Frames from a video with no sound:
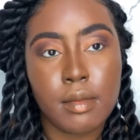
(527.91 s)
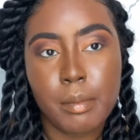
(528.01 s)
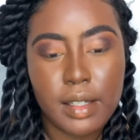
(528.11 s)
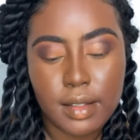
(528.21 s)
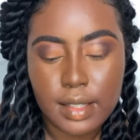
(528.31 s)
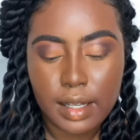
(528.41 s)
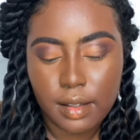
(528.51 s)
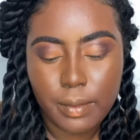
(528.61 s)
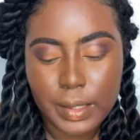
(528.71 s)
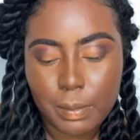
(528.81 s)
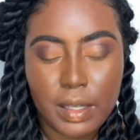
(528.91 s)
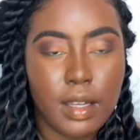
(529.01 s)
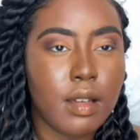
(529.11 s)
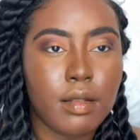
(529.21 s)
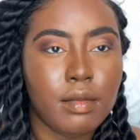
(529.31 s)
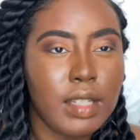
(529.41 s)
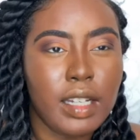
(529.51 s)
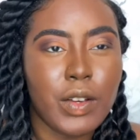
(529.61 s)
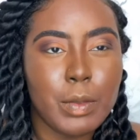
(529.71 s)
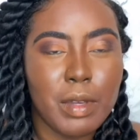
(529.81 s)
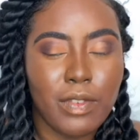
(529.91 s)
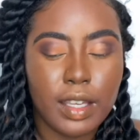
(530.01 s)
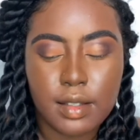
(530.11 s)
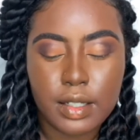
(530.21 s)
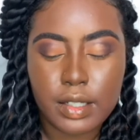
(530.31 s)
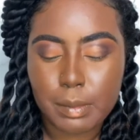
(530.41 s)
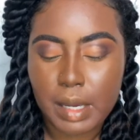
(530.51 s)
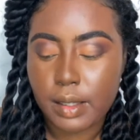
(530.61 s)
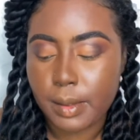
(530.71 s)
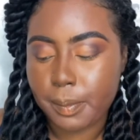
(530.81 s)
because they can always be fixed. It's just makeup.